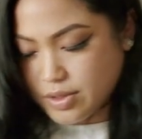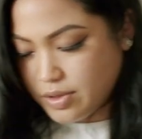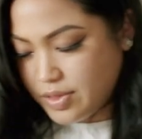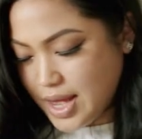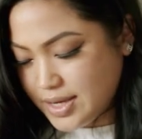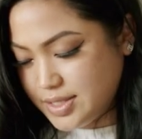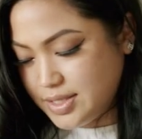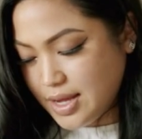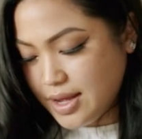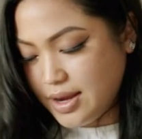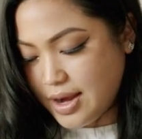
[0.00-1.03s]
So that's
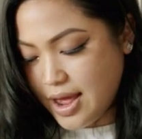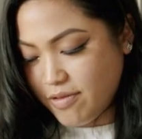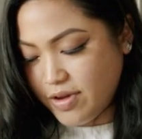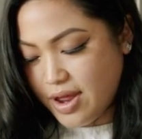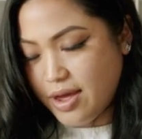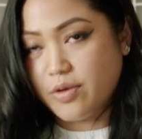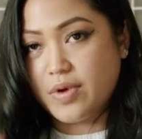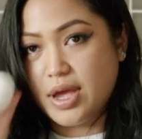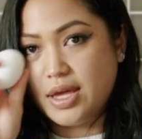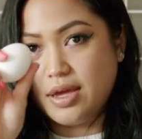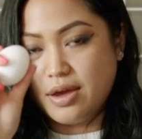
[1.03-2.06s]
done. I have an egg
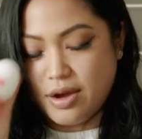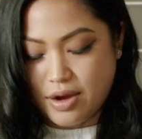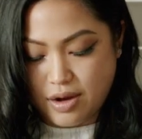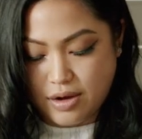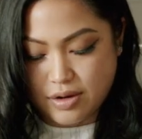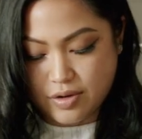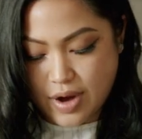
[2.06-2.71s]
right here.